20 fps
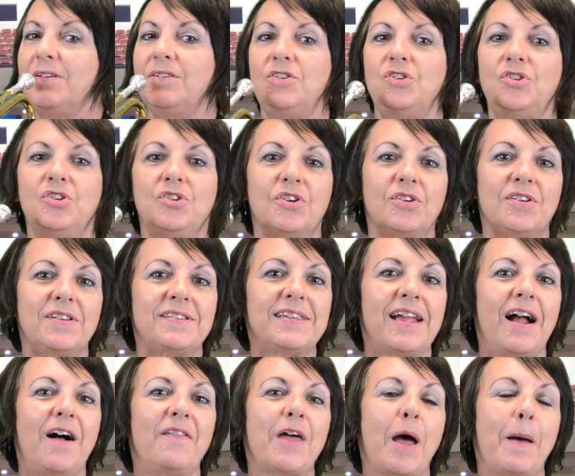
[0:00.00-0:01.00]
Did you notice
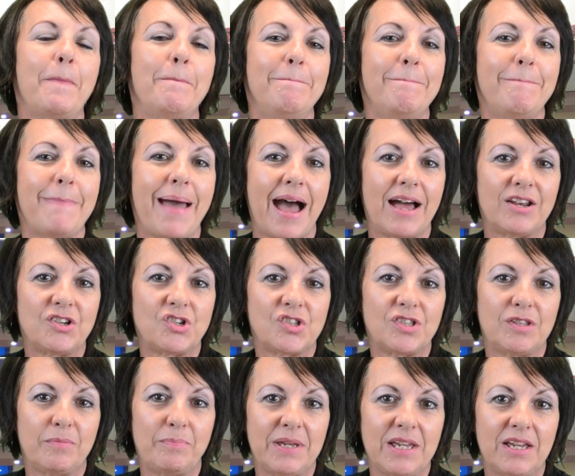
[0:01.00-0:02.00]
how that
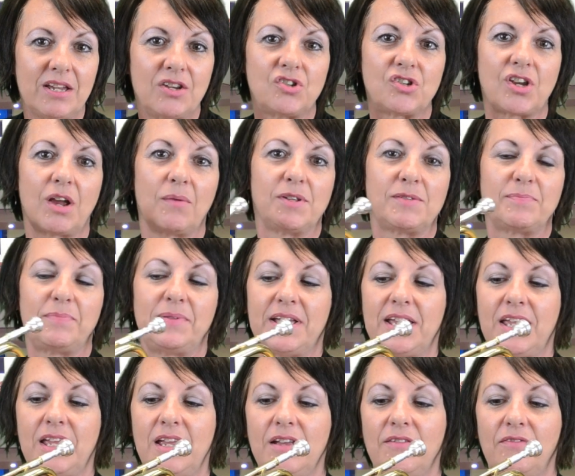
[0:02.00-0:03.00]
matched the pitch? I was
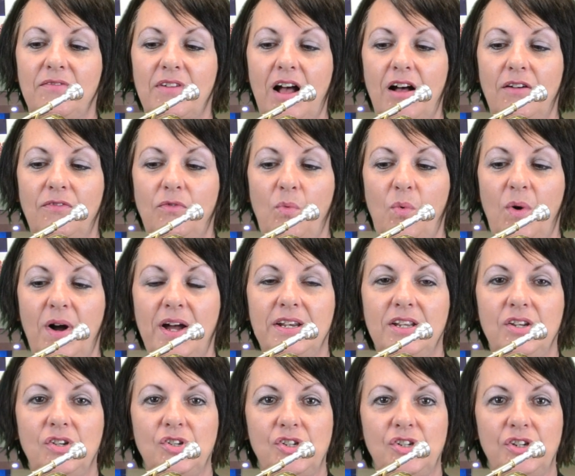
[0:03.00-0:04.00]
playing valve one
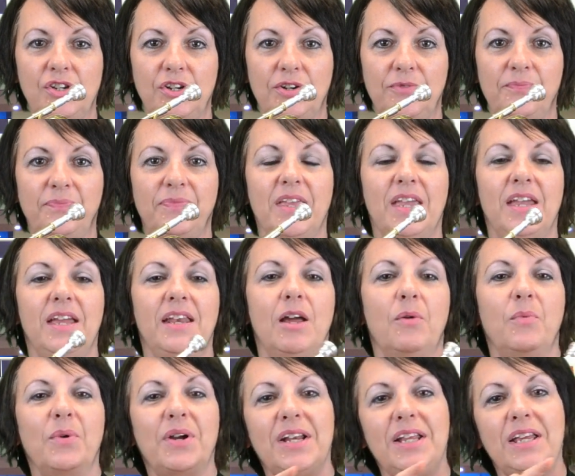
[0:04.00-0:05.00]
and two.
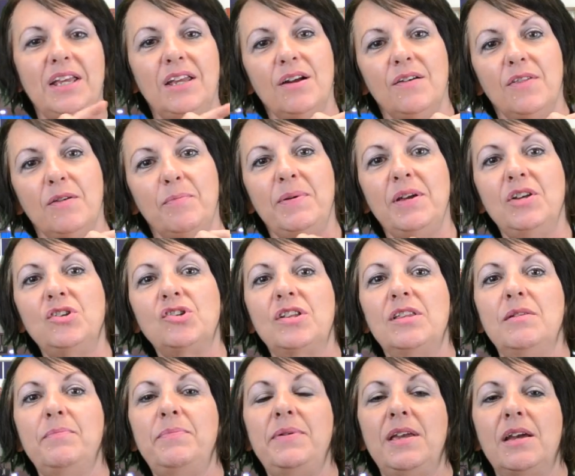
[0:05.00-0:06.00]
Now we're going to hear the pitch on
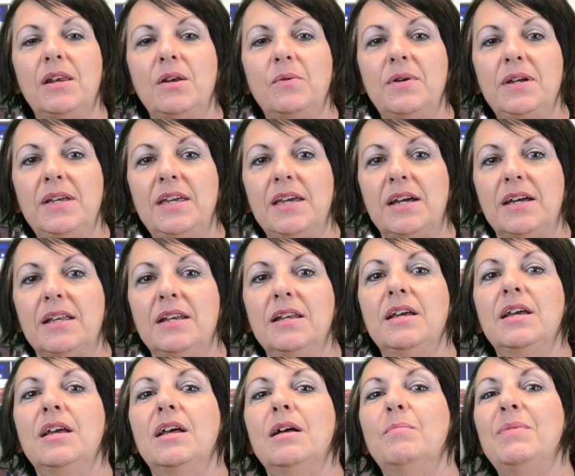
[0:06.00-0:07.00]
the piano again,
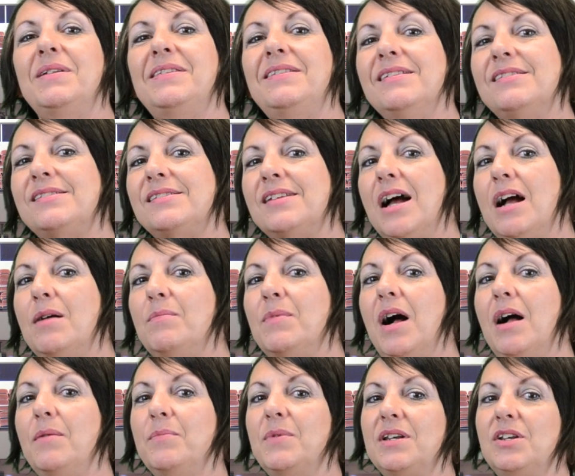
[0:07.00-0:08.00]
but this time
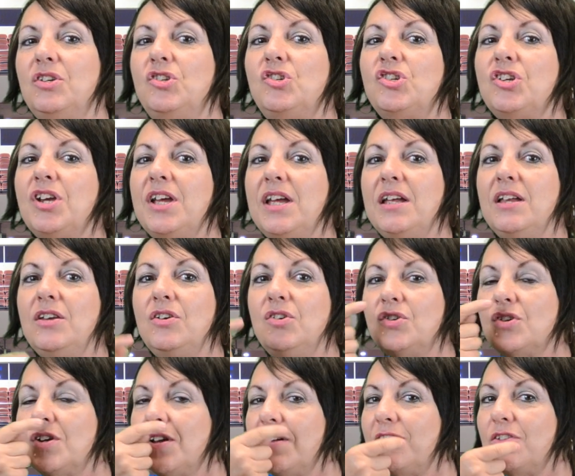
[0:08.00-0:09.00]
I'm gonna
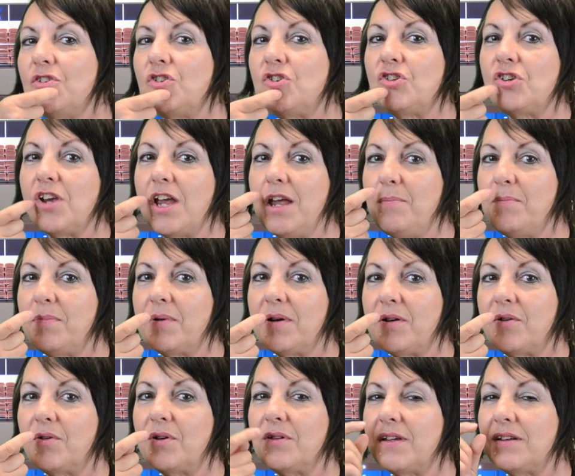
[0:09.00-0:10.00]
change the shape
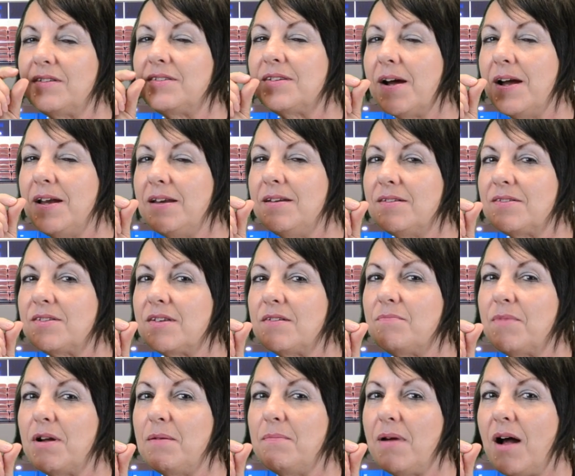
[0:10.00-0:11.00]
or the tightness
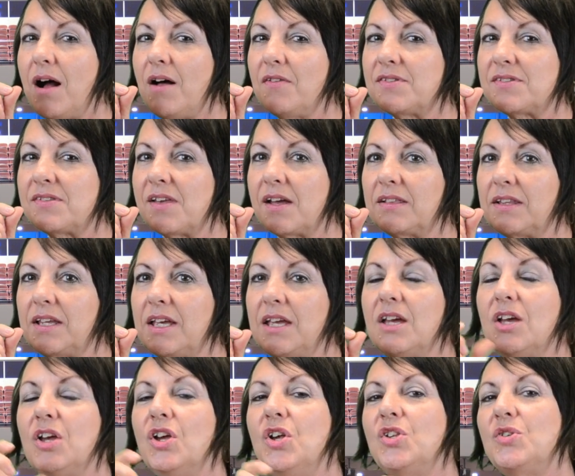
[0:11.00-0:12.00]
of my mouth slightly.
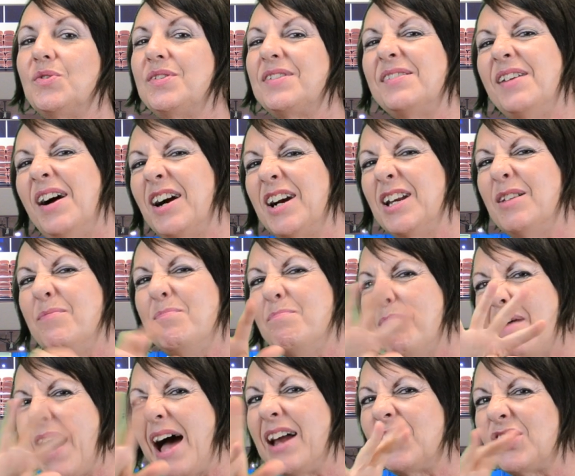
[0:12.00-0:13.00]
So it's not gonna
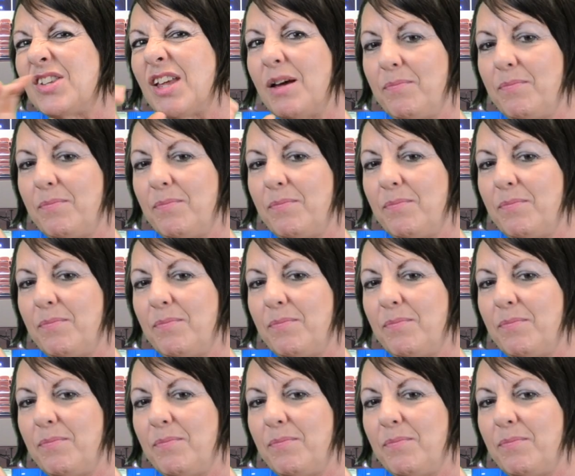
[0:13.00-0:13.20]
match